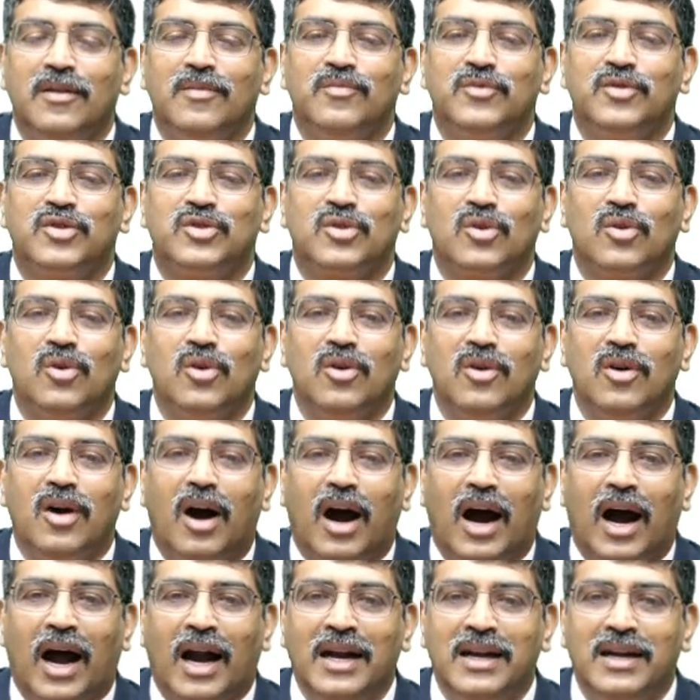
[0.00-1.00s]
So,
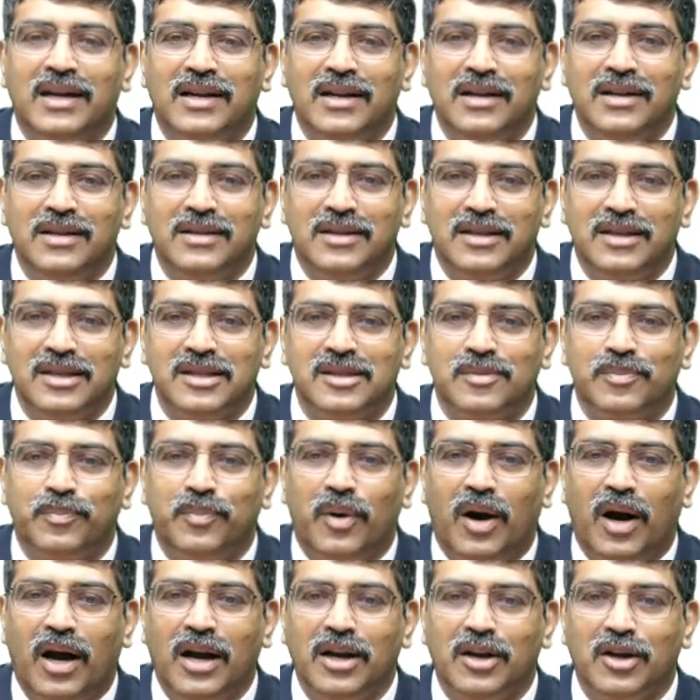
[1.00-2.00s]
until this
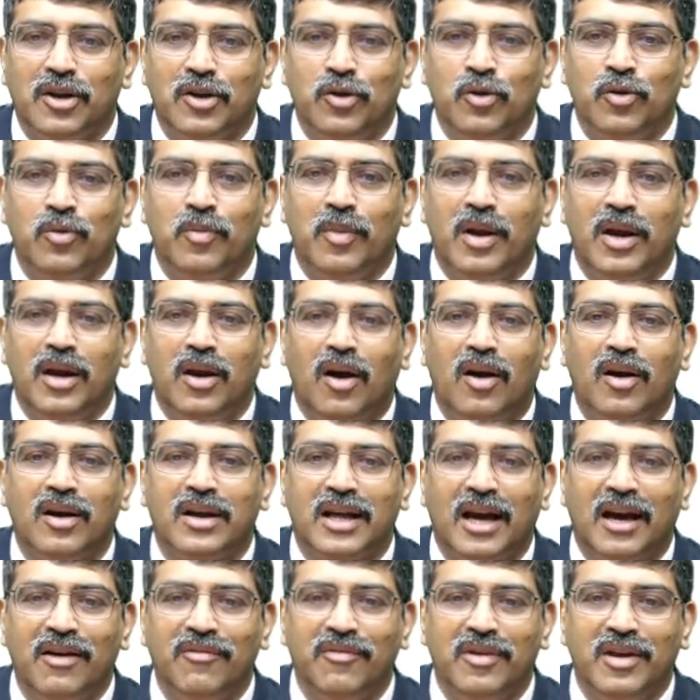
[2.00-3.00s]
part, you may
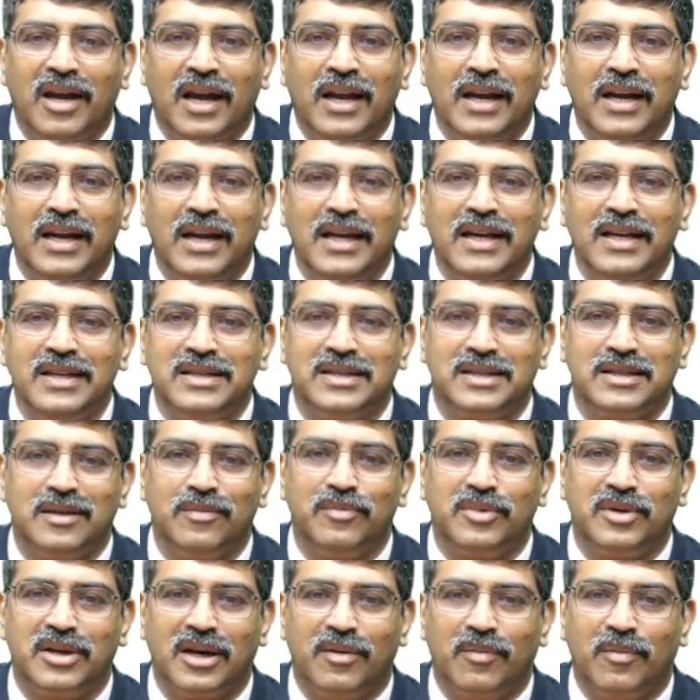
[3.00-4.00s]
not have any
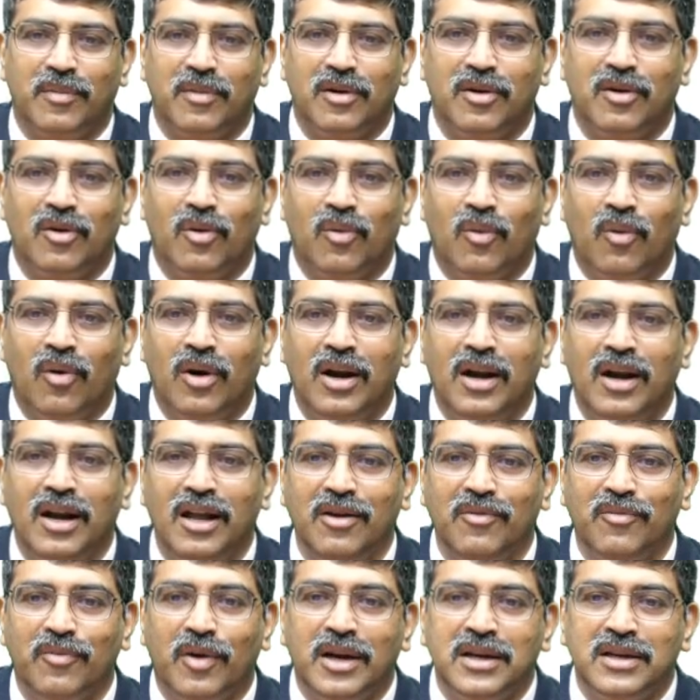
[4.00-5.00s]
symptom.
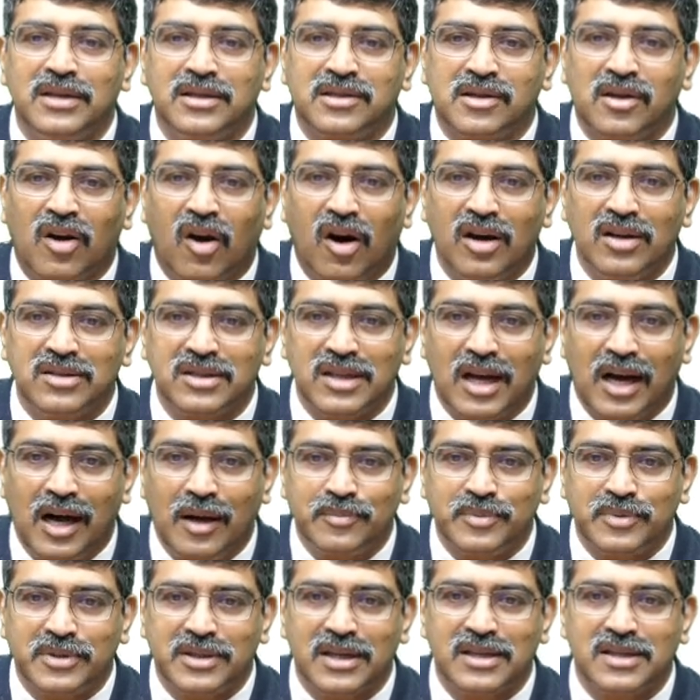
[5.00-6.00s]
Only when cause
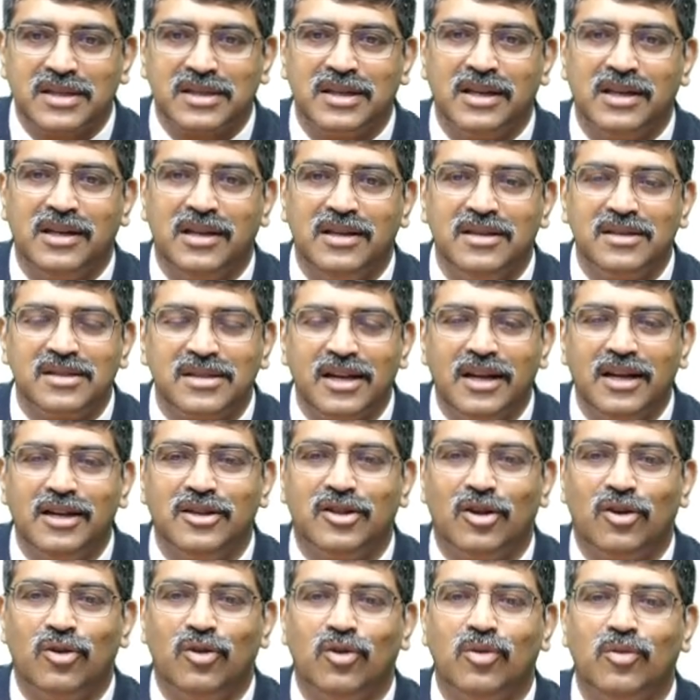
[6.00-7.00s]
obstruction inside
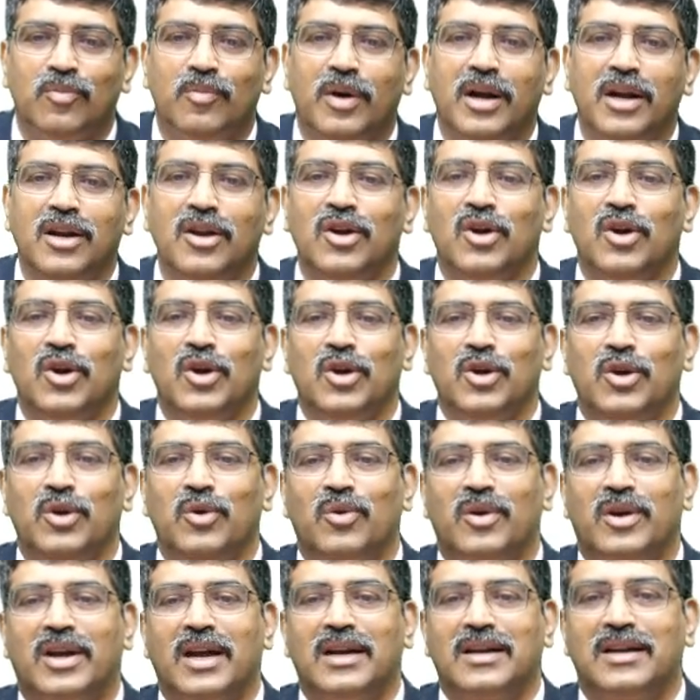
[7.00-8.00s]
the lumen,
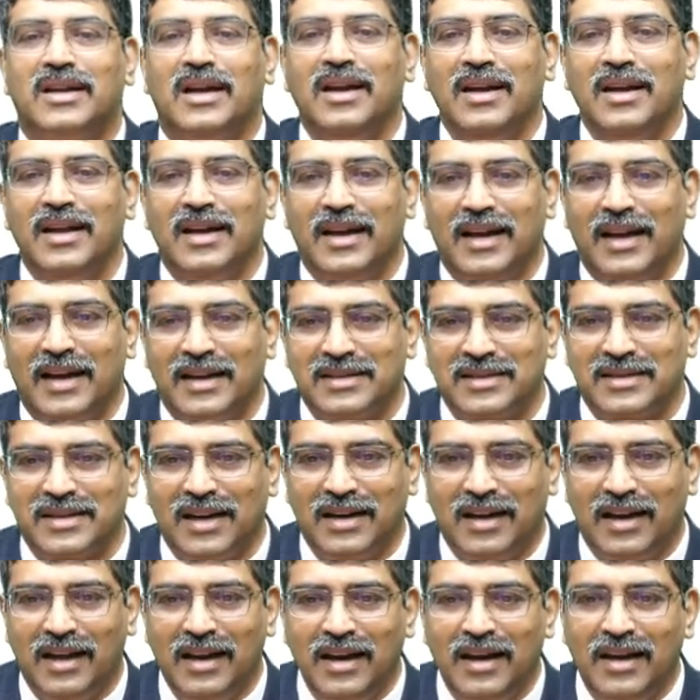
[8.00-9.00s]
you get an
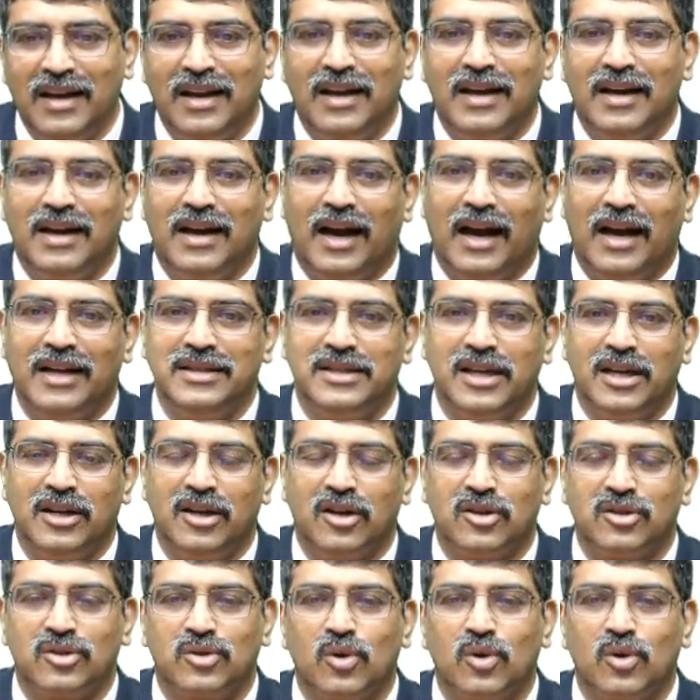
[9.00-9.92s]
external angina.